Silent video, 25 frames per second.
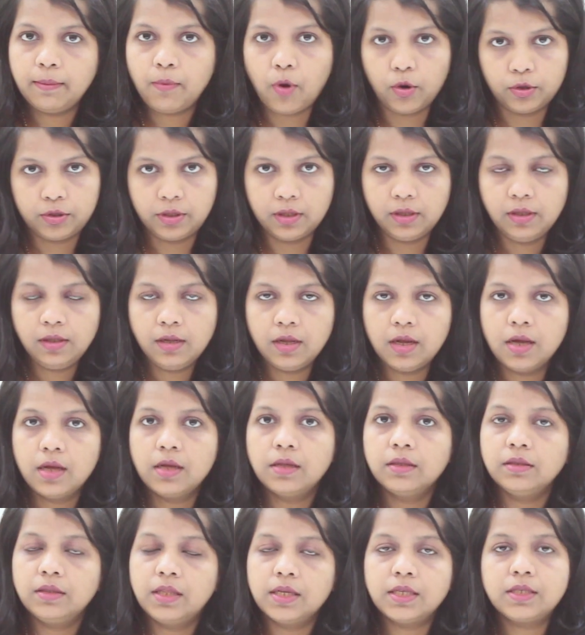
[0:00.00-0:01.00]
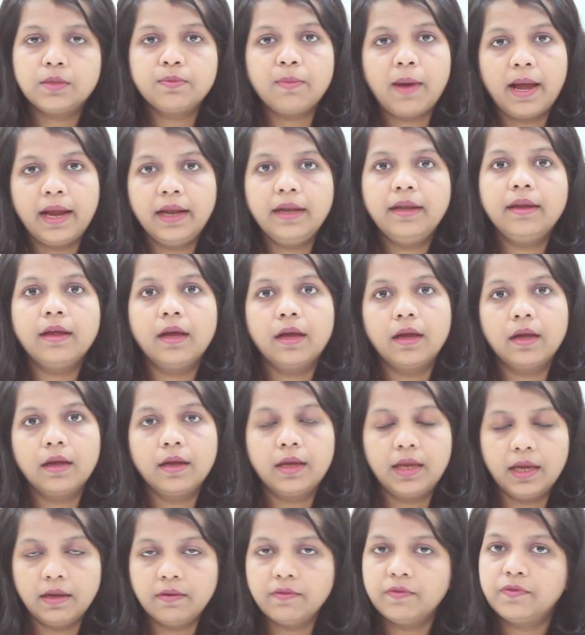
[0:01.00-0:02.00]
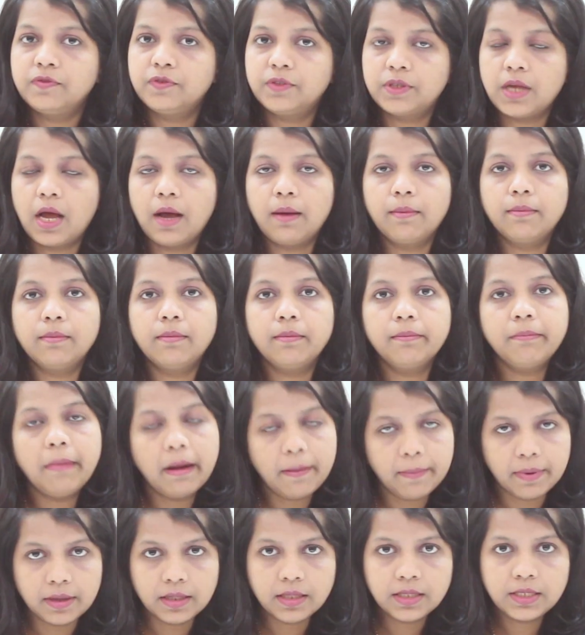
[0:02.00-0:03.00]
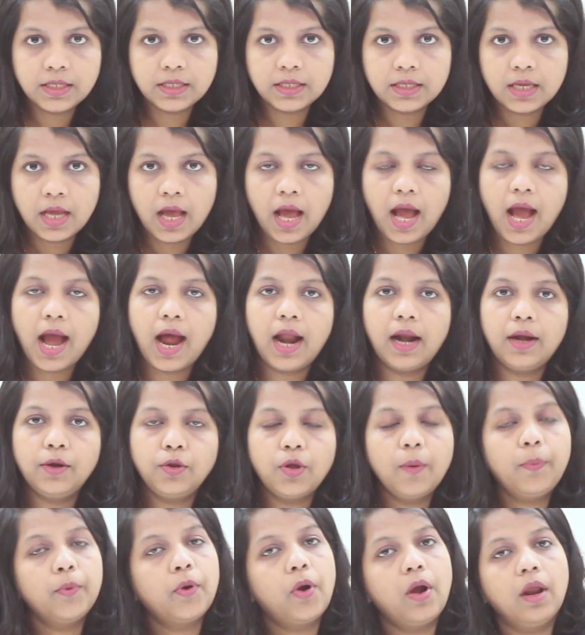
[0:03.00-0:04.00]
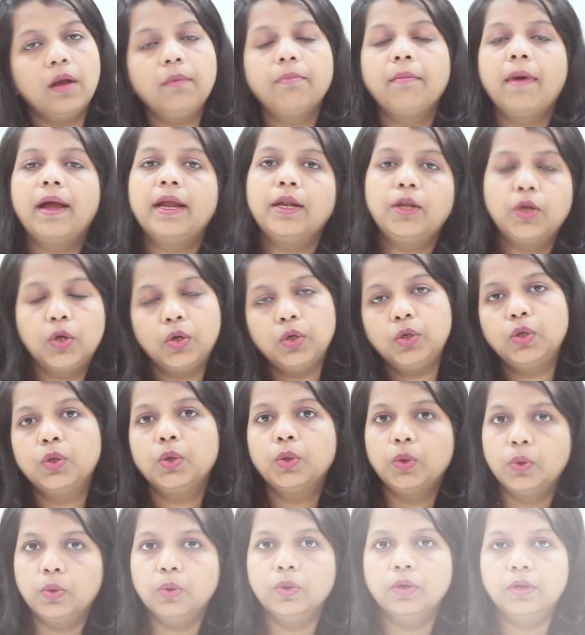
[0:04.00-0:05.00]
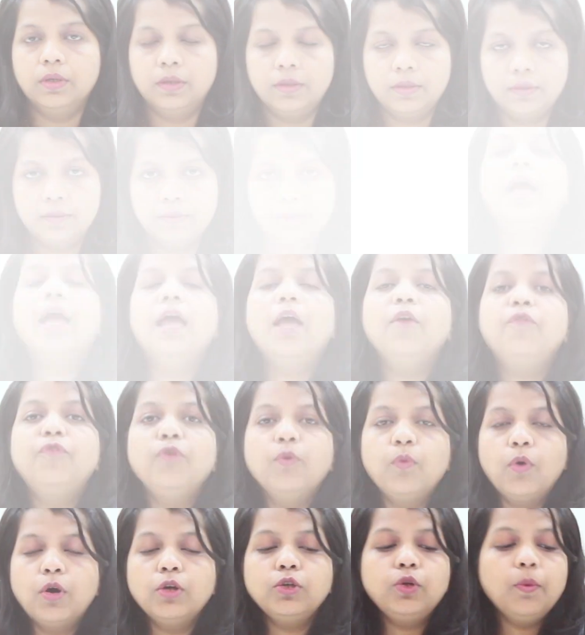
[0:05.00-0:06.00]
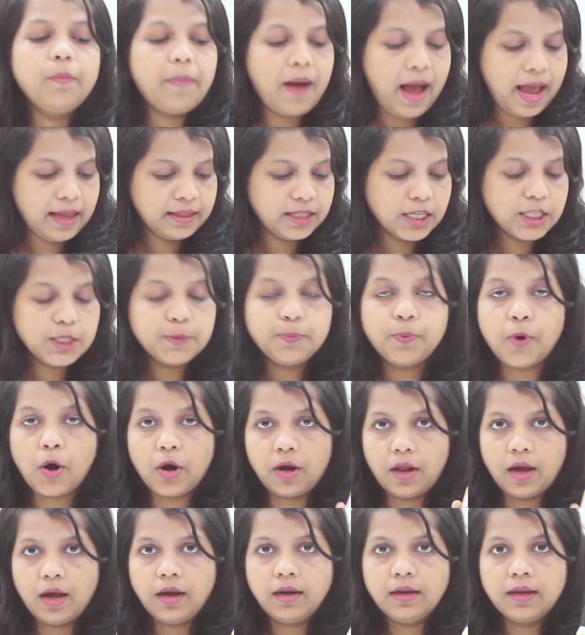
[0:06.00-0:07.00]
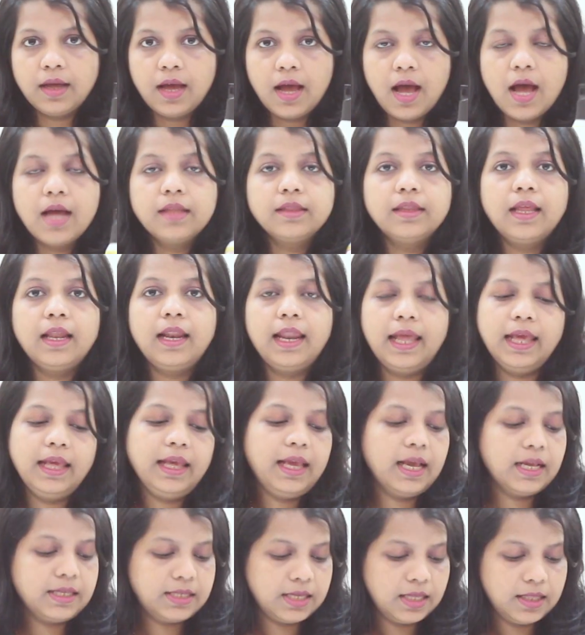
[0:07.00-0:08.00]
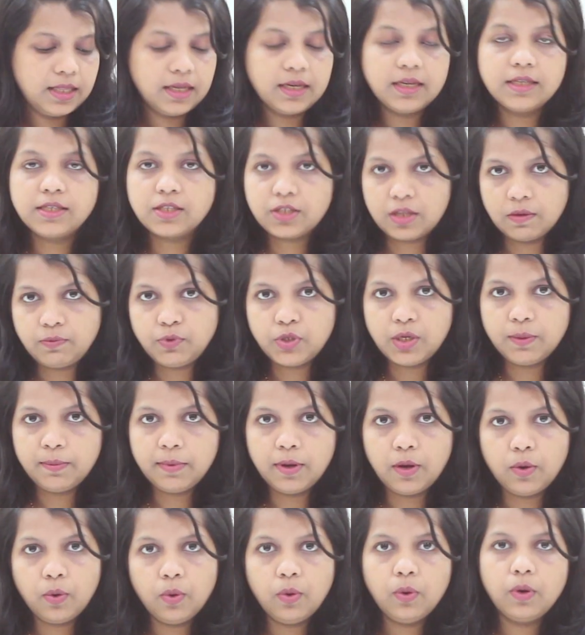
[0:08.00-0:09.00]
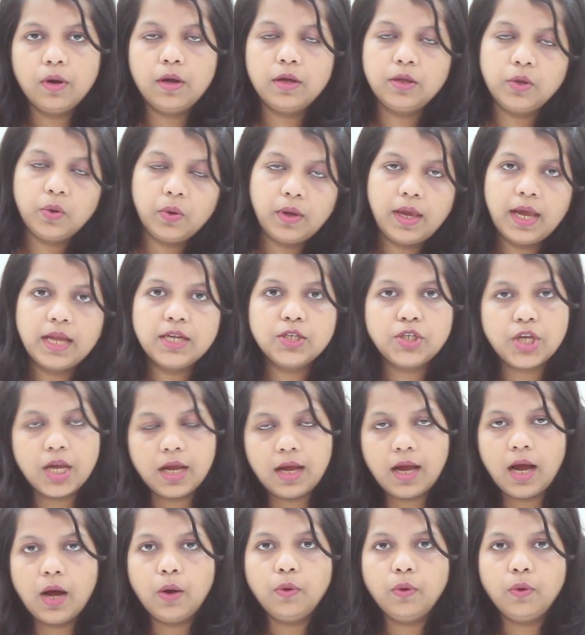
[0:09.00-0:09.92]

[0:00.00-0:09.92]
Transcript: the bottle. This might give some bubbles and your product might not look good. If you want to buy this product, the link is in the description below. You can check